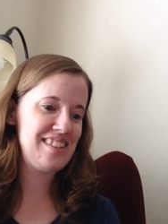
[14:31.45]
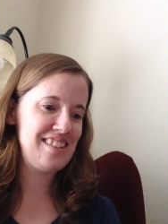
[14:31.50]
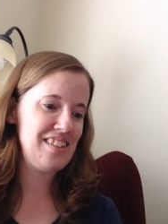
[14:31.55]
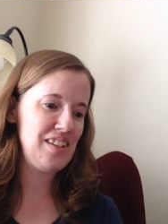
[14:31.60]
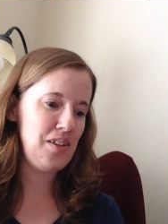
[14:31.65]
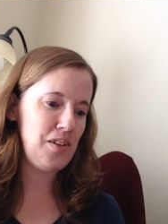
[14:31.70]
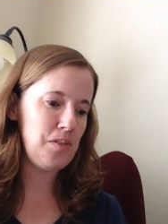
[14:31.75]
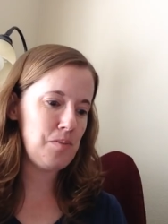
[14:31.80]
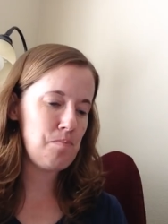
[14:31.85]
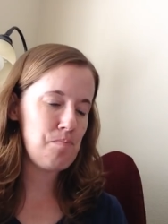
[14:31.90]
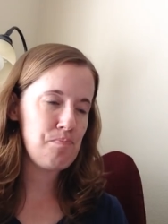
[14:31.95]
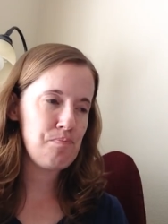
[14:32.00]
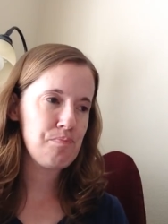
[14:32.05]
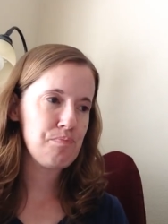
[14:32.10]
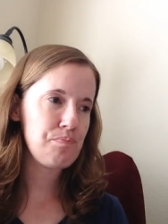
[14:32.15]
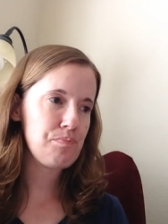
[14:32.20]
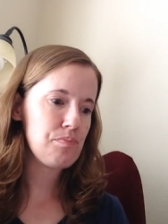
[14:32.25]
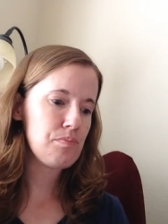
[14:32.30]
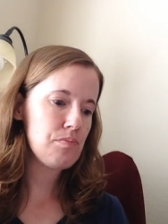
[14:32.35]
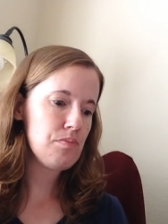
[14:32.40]
So
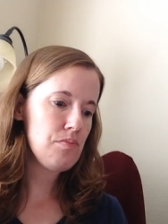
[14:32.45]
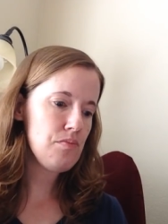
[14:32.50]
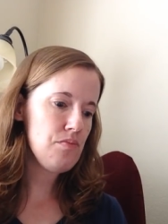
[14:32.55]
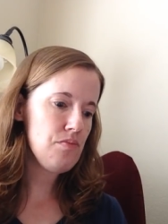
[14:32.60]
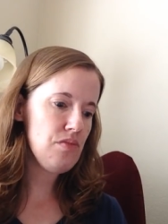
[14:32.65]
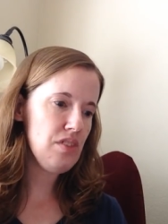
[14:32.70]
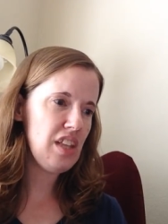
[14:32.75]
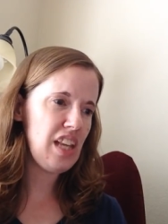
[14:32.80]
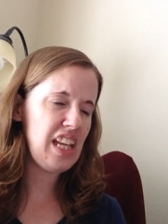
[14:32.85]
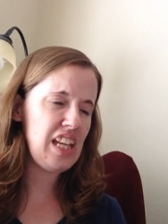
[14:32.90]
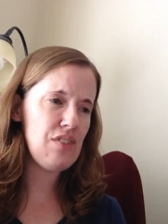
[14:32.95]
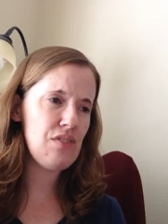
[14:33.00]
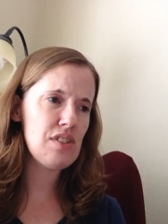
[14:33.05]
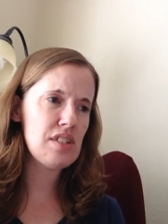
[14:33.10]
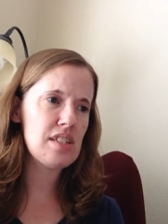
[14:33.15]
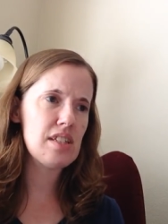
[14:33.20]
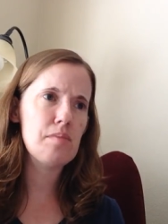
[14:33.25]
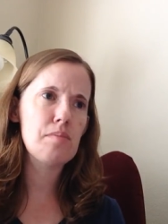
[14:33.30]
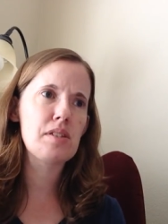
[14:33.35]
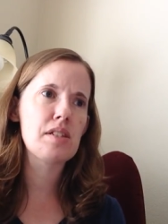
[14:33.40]

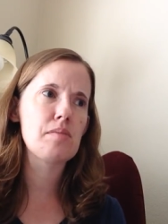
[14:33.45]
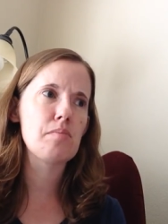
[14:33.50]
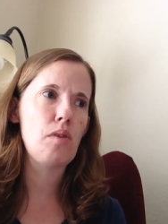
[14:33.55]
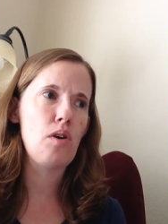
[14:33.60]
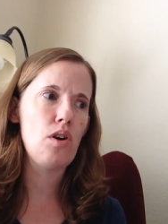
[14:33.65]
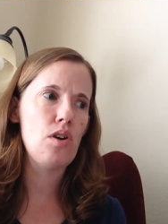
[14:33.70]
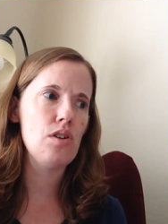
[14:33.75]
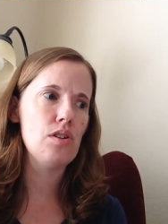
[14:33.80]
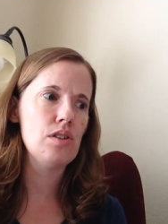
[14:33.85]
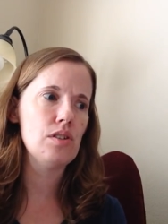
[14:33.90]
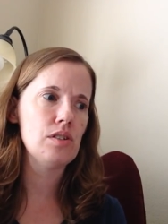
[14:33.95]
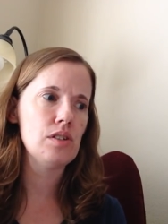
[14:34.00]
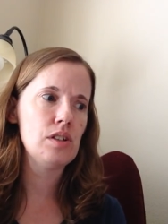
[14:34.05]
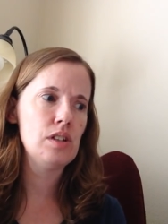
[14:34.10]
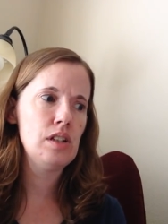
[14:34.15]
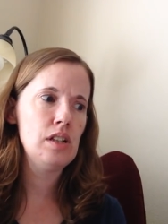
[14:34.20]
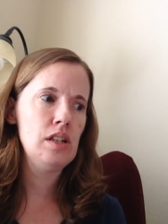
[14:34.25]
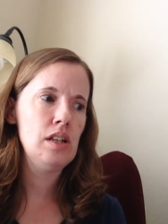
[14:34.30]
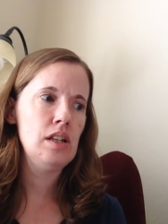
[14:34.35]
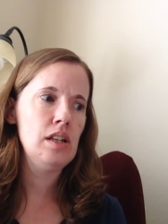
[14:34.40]
even some small
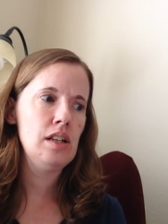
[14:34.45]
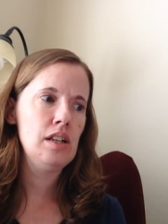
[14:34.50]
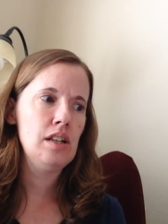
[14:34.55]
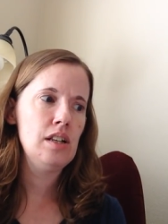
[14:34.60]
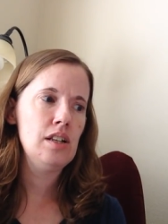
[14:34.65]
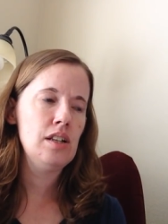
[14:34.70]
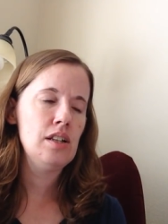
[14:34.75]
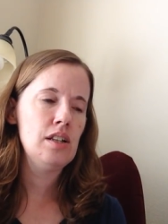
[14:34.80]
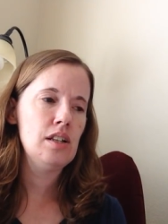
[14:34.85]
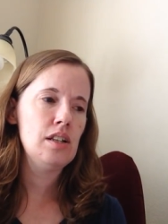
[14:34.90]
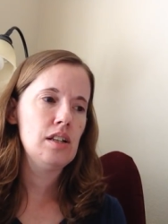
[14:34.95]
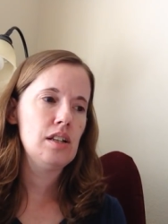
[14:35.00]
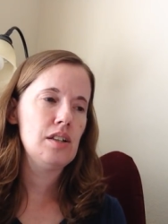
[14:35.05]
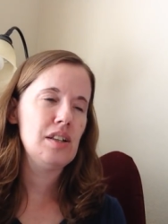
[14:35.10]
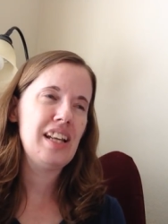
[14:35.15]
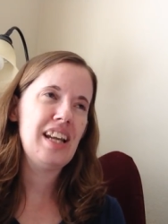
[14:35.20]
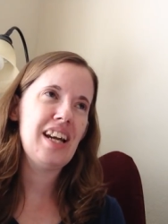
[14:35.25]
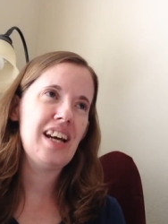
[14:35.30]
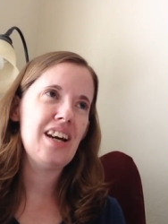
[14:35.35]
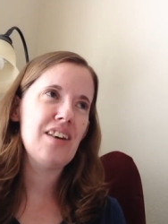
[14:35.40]

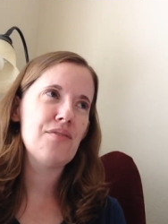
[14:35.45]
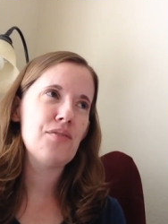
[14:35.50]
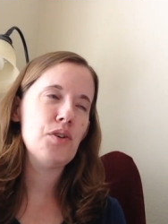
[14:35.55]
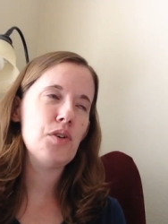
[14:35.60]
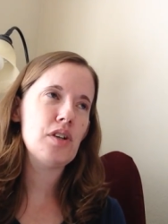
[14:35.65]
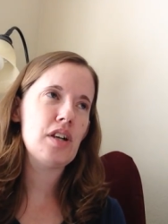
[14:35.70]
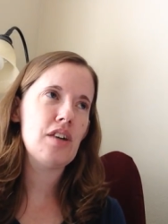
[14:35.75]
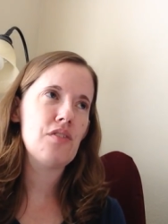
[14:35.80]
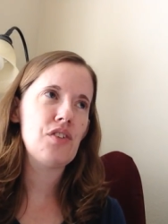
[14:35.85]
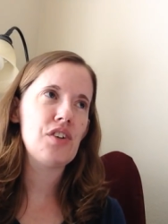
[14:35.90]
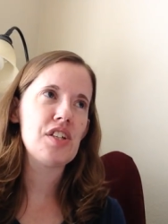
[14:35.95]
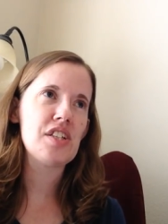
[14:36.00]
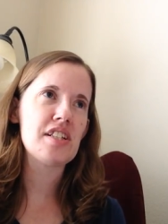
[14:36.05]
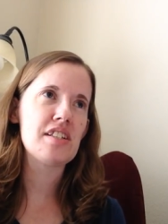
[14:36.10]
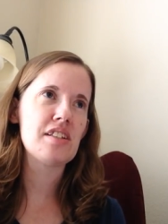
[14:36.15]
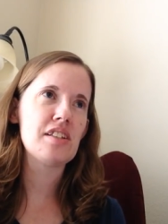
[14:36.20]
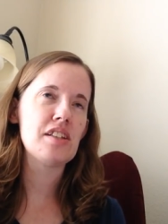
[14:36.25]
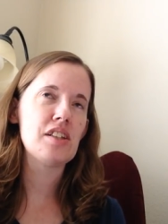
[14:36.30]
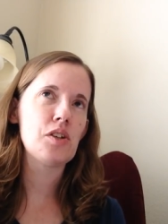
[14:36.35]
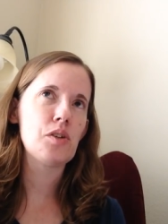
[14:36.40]
yeah, full coverage
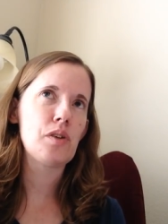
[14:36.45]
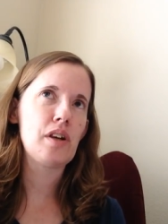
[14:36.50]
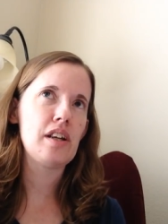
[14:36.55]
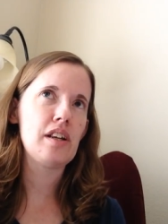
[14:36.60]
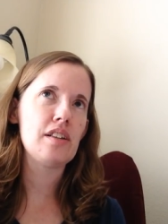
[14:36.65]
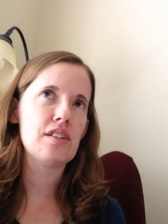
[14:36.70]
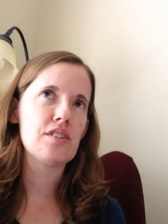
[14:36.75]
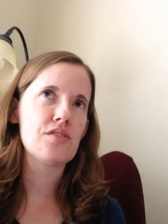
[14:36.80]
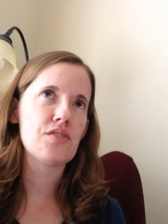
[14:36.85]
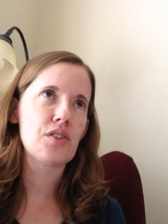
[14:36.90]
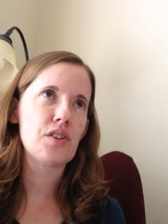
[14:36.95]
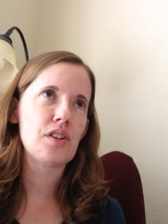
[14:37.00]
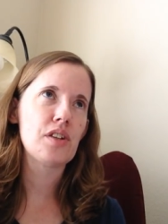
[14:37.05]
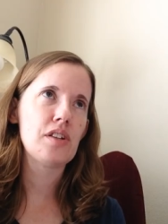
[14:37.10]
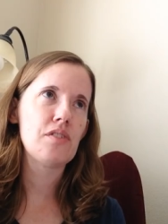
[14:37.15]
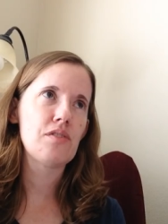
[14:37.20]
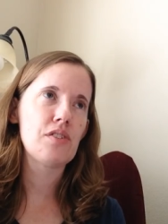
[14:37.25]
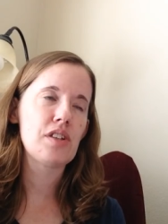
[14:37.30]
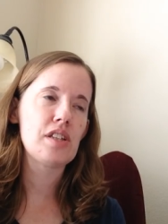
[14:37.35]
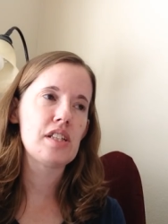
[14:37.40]
isn't the greatest for
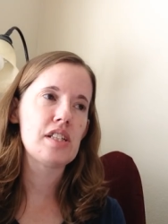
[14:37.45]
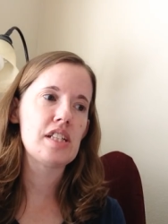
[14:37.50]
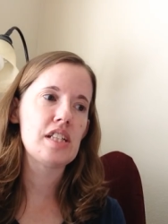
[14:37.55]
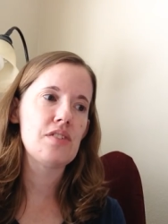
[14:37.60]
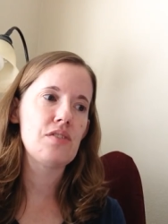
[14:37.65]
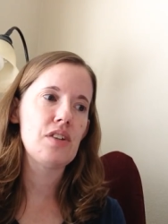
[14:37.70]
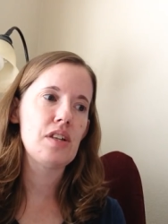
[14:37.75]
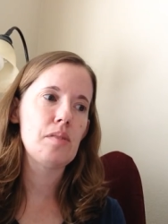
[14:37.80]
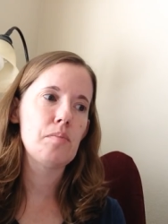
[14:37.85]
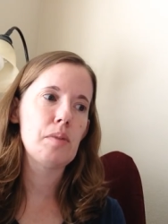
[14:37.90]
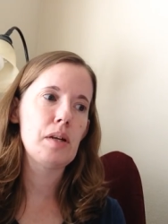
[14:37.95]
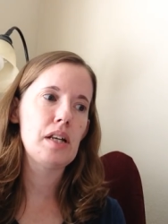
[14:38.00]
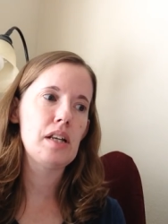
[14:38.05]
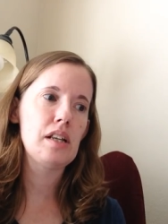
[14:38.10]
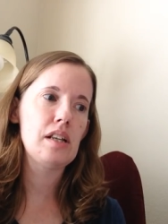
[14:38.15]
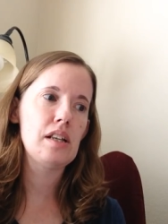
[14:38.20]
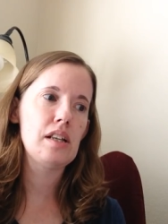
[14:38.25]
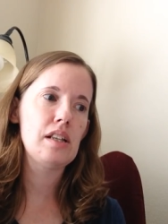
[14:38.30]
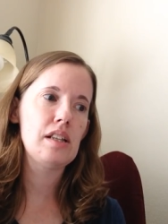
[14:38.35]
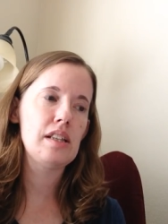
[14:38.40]
in front of the TV,
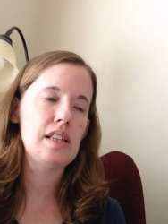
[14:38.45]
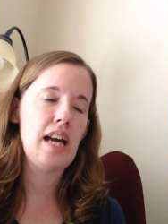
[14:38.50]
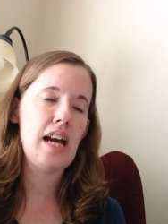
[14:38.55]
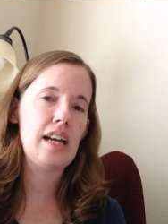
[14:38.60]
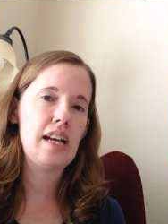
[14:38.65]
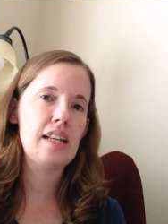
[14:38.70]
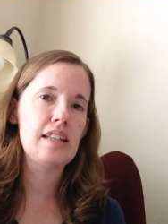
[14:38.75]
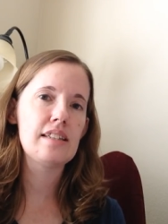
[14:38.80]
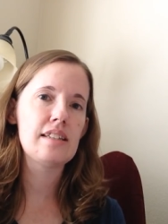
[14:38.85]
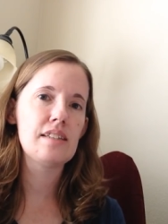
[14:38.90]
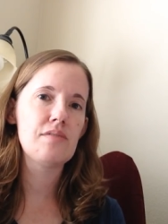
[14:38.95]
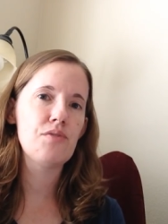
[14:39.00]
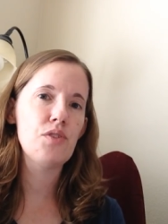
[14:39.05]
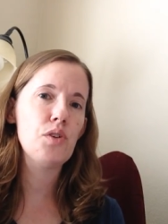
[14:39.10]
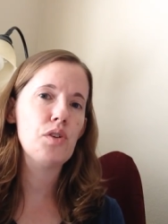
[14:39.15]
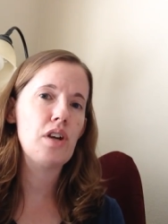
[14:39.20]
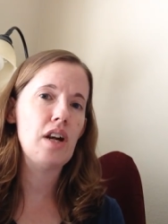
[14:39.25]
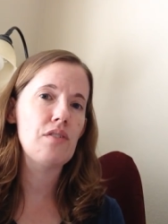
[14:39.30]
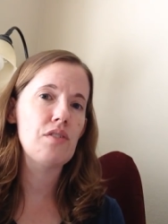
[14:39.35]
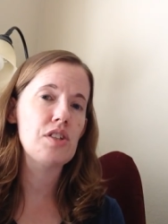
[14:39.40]
but that can
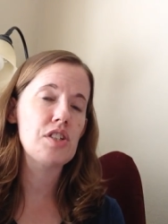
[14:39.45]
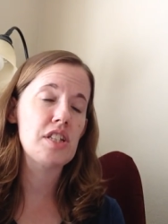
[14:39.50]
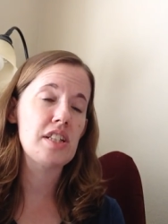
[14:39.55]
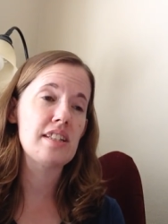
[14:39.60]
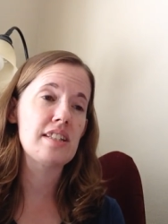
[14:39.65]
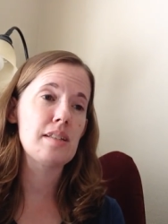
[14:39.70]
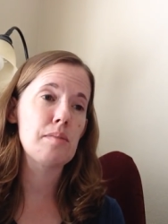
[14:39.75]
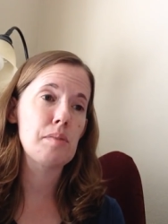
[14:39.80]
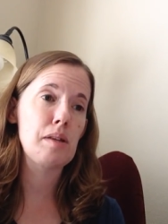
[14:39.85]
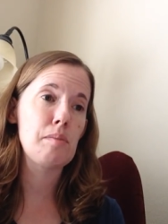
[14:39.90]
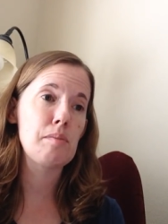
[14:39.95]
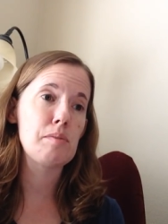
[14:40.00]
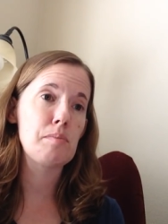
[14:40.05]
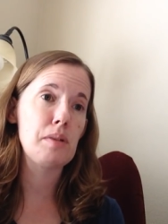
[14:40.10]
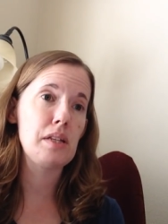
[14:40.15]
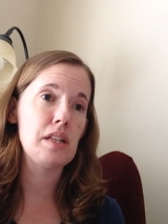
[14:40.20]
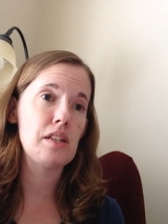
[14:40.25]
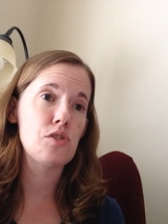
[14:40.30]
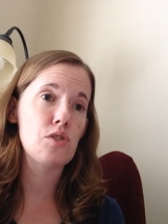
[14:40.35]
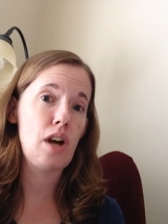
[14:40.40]
full coverage can sometimes
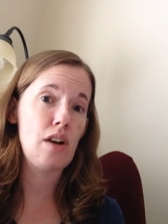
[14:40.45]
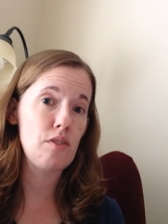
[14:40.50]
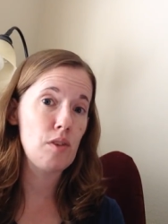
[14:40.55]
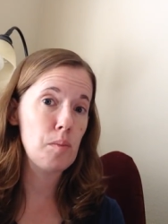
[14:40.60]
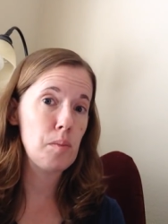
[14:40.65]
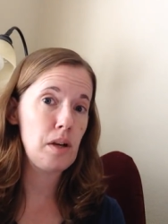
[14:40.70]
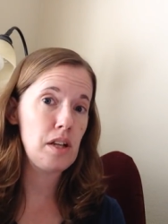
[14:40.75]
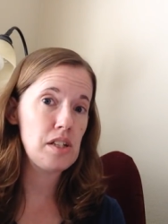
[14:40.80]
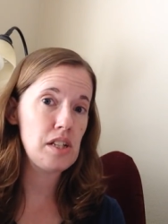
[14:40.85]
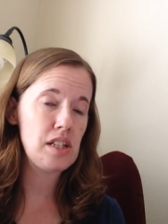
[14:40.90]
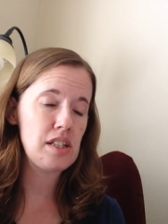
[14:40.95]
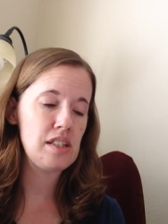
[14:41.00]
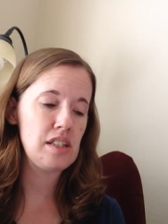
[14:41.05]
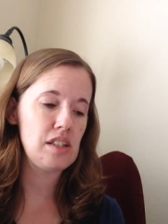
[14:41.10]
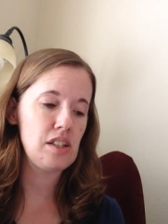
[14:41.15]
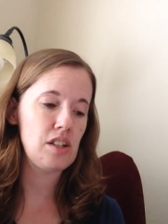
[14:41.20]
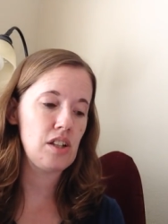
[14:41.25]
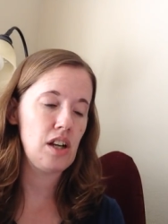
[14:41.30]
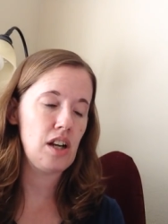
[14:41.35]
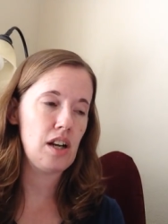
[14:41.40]
be a travel project
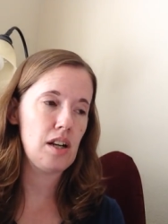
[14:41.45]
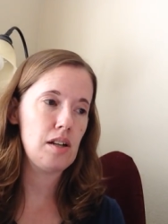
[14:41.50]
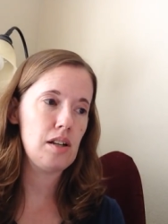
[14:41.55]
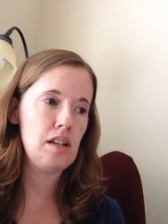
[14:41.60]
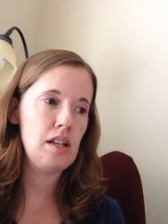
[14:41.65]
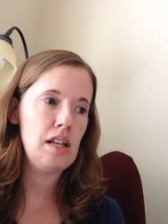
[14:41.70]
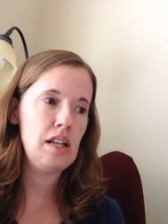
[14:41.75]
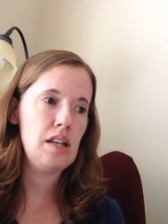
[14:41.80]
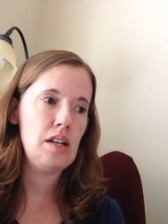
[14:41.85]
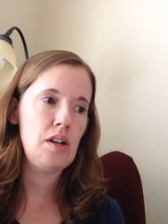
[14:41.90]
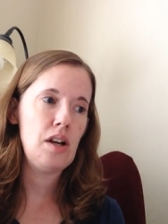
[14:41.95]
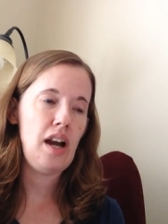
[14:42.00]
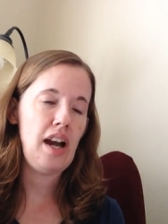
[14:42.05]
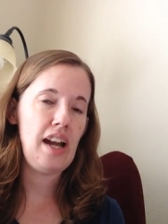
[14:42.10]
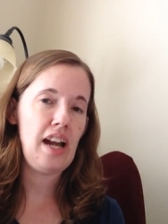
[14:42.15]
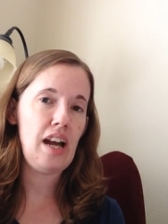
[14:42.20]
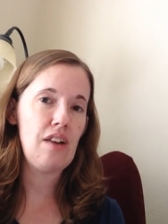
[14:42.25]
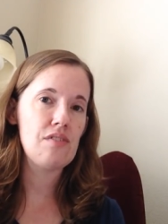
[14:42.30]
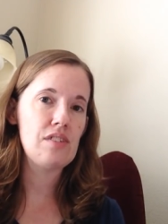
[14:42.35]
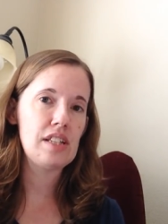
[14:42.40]
in the car. I
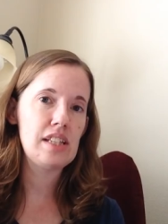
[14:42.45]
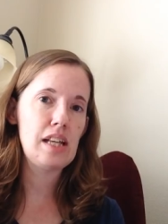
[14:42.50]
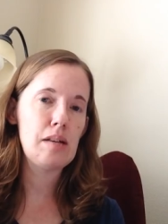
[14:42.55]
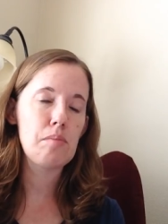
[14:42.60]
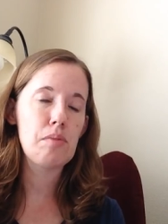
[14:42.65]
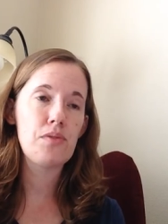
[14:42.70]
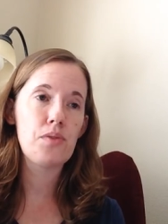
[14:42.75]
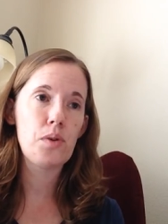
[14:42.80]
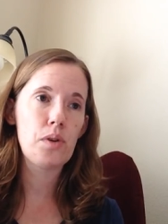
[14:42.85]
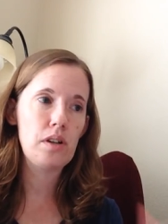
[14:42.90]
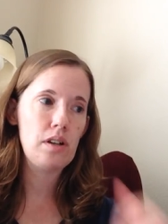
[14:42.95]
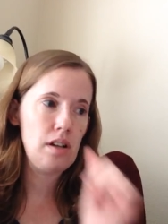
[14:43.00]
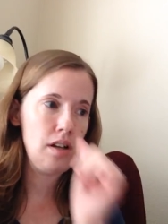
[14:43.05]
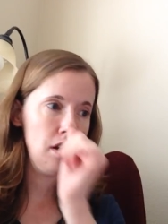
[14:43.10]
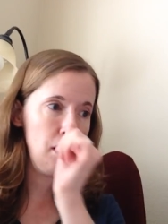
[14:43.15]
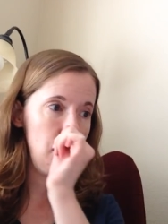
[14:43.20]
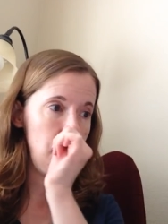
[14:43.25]
have done that before.